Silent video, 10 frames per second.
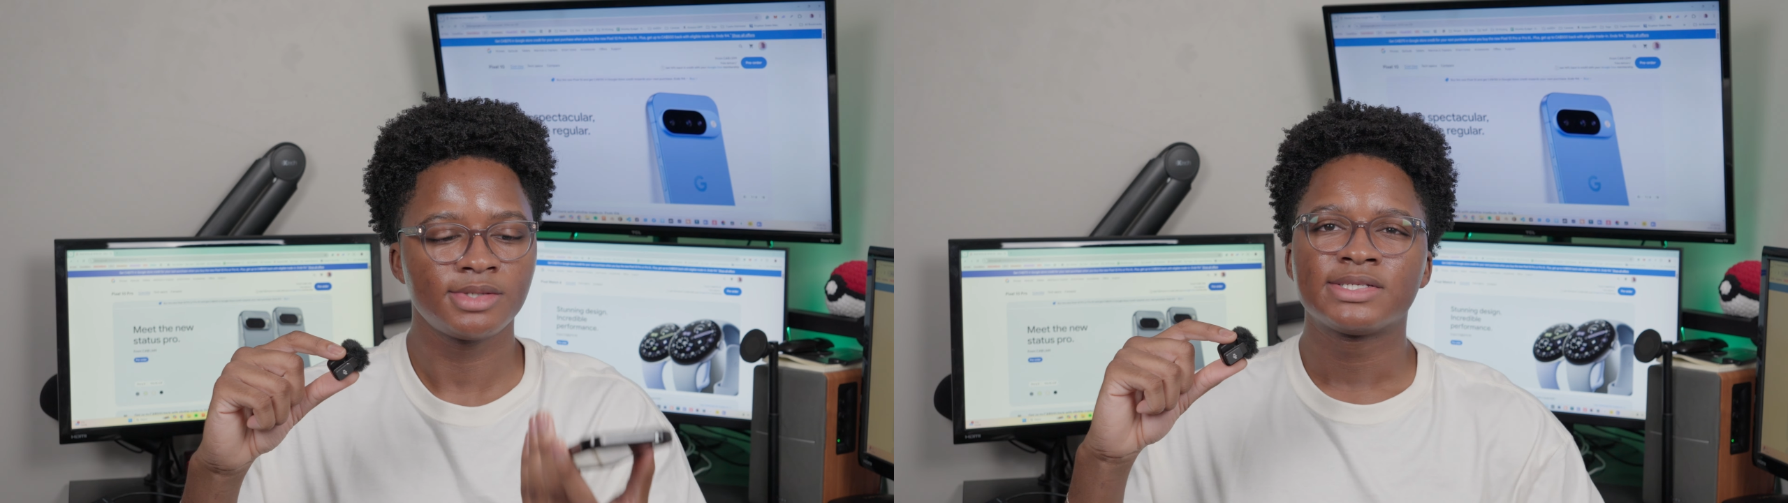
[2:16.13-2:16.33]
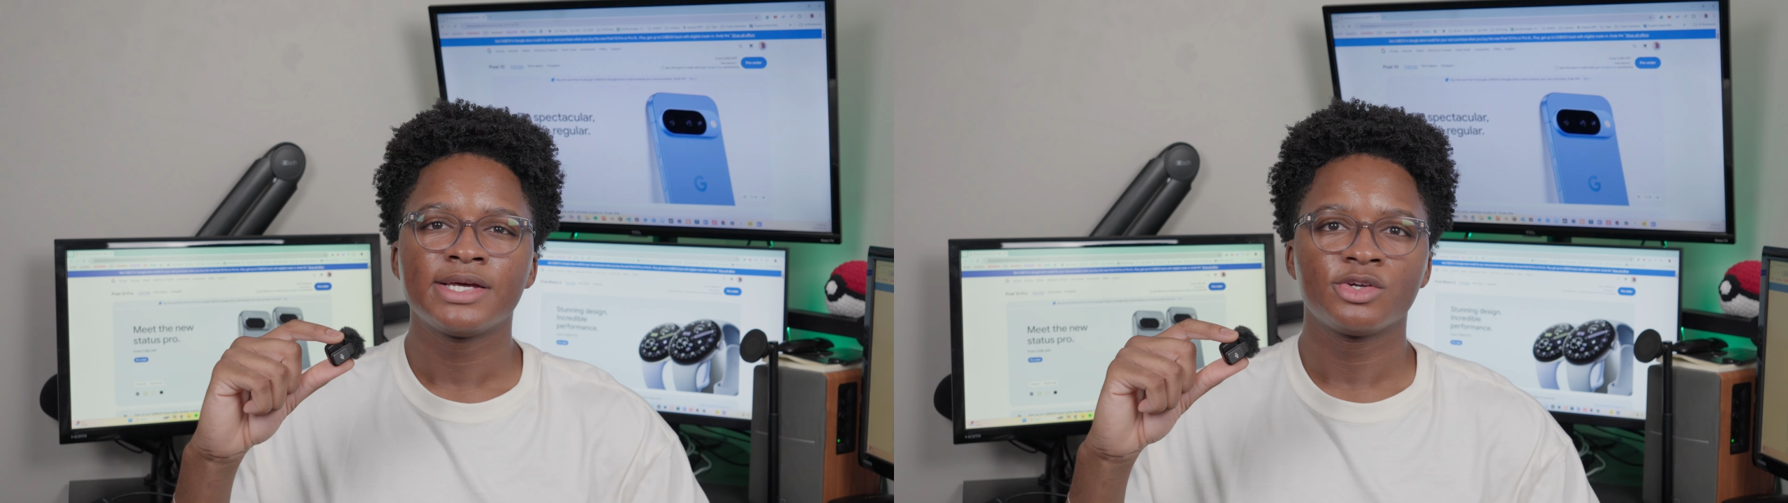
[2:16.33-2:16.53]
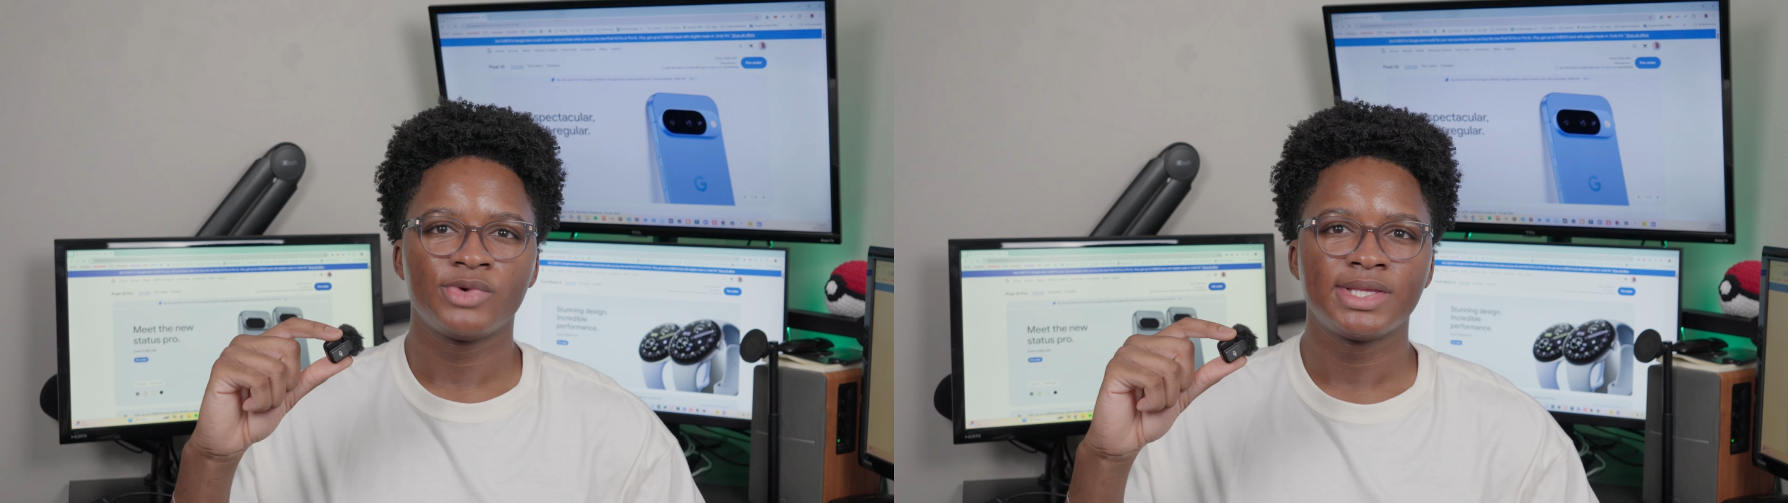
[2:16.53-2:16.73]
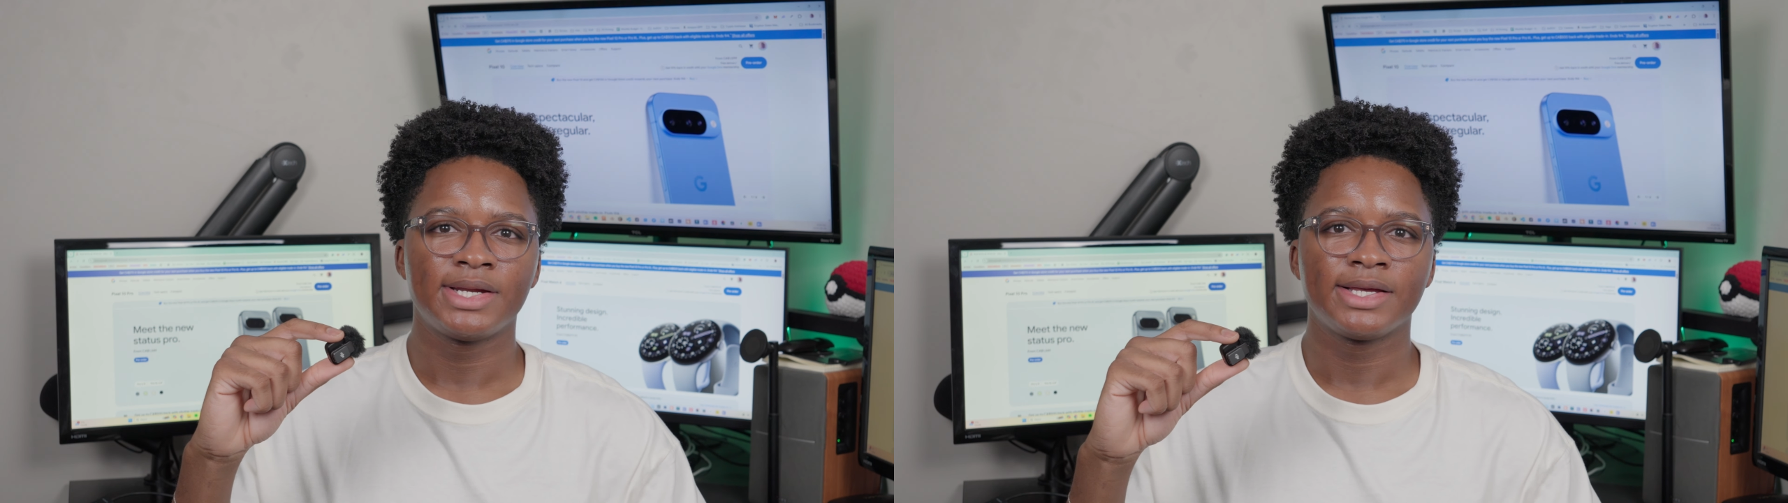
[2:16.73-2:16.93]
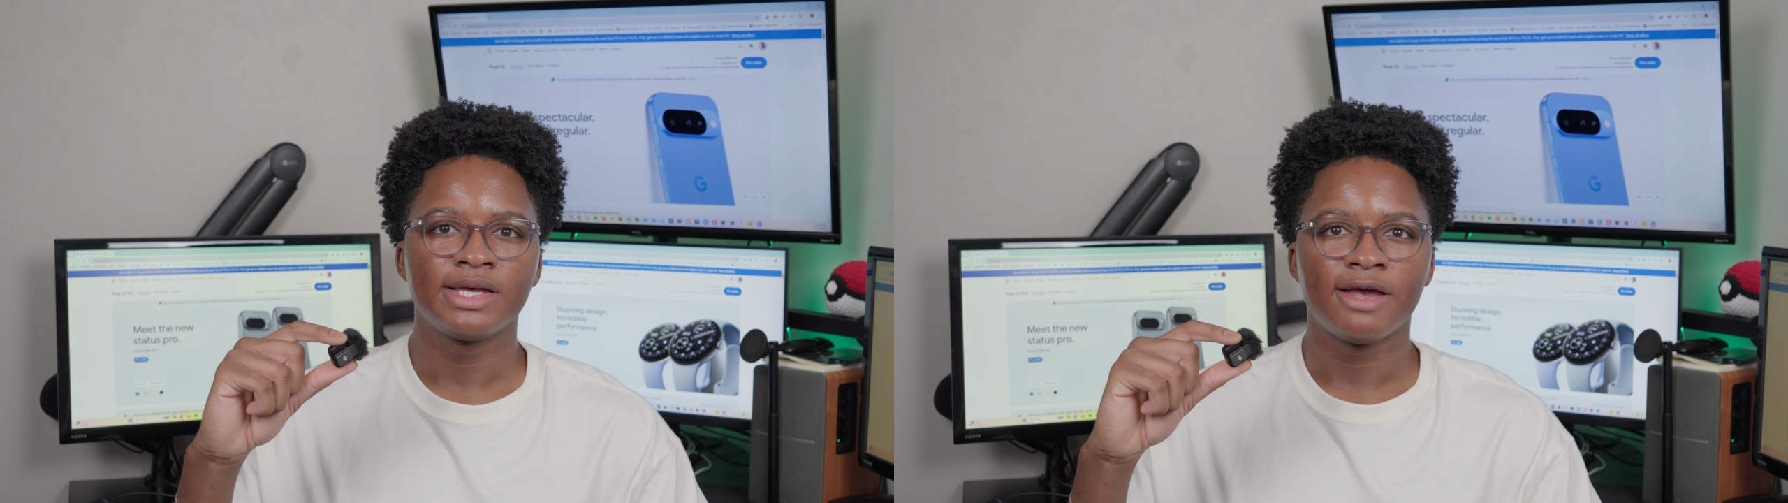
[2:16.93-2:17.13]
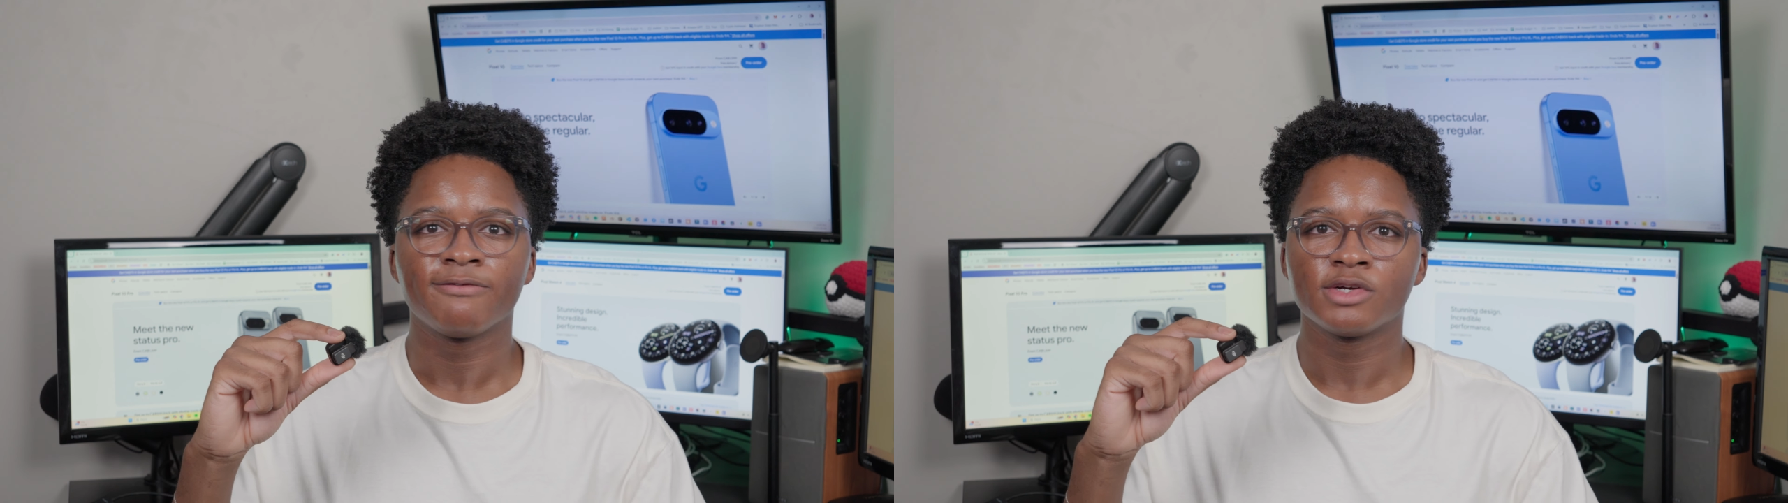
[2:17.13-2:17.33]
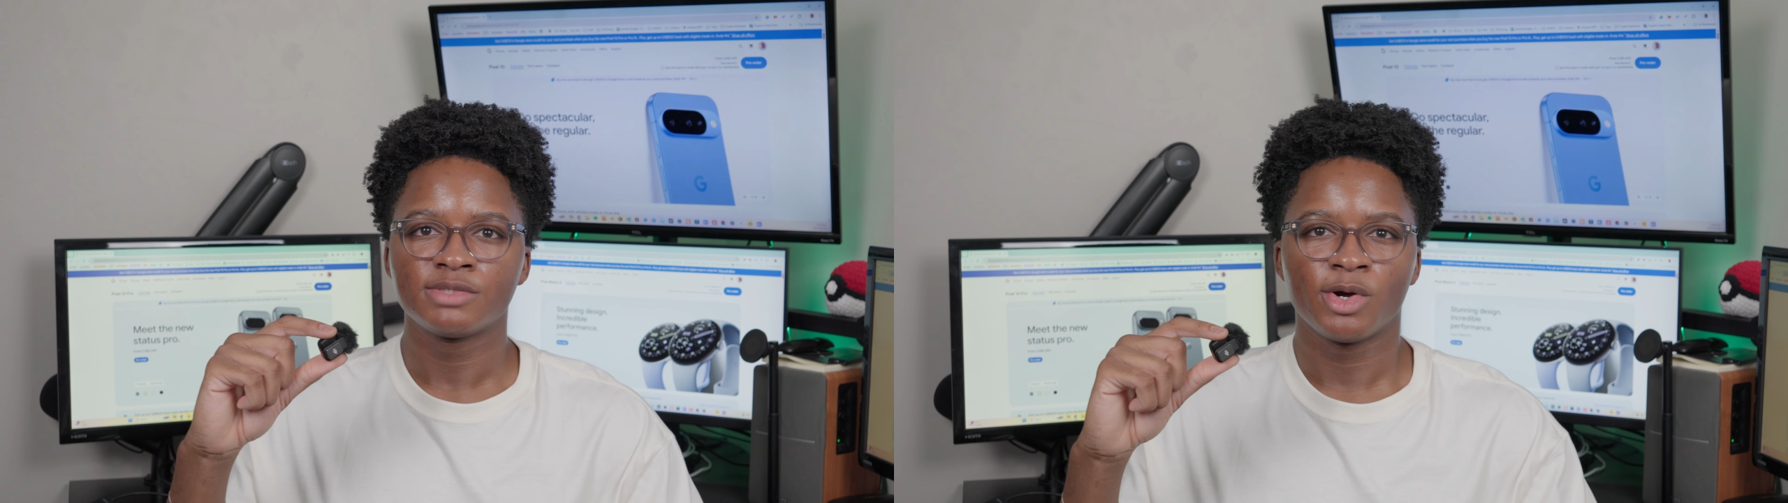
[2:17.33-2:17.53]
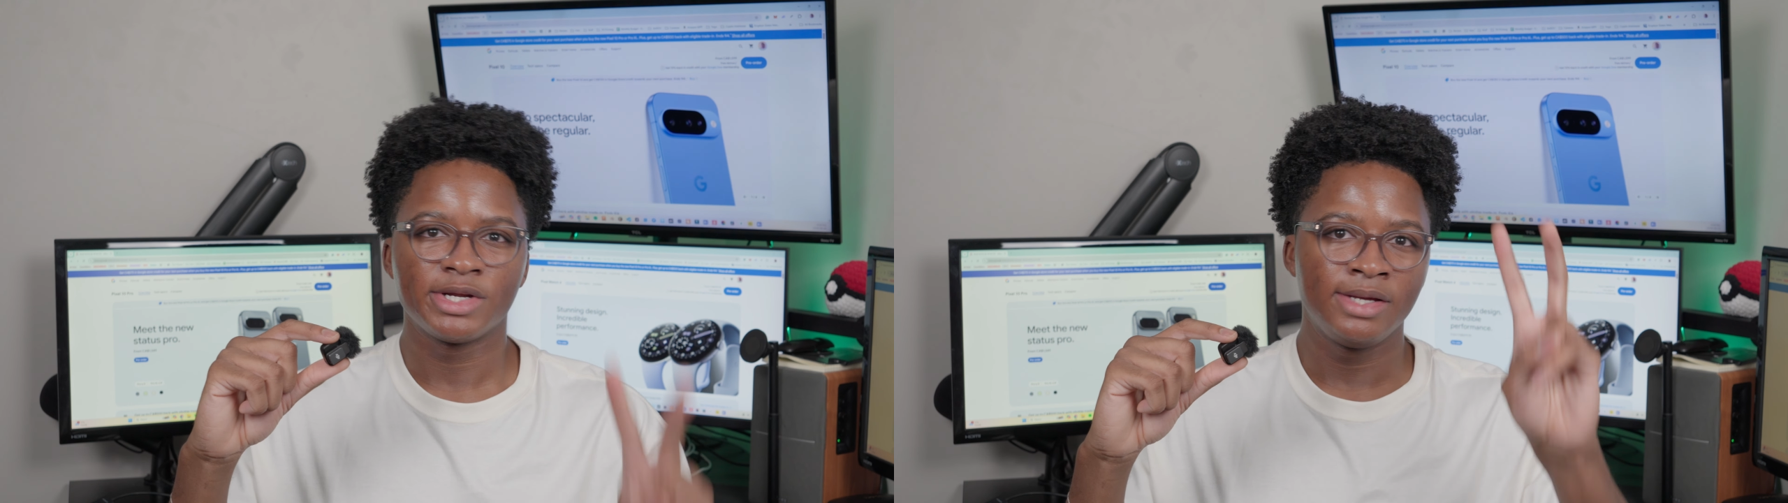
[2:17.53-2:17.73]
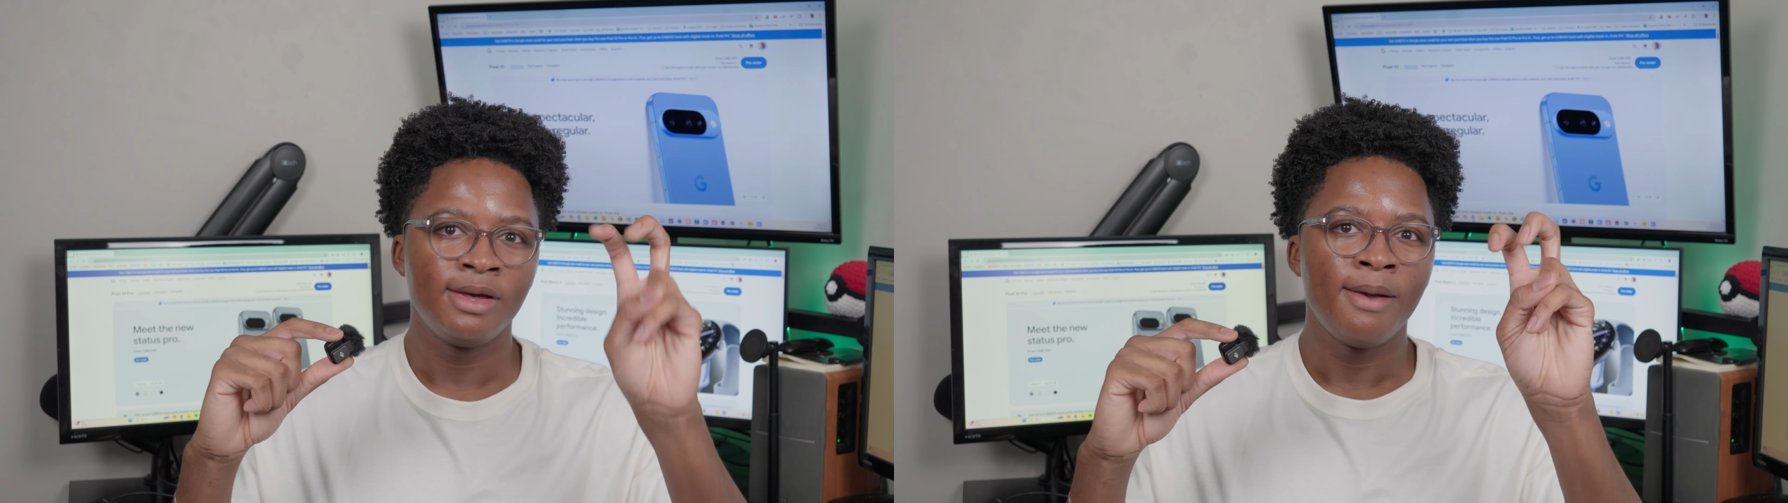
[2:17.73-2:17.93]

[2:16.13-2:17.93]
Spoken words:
It's kind of great that I can get first-party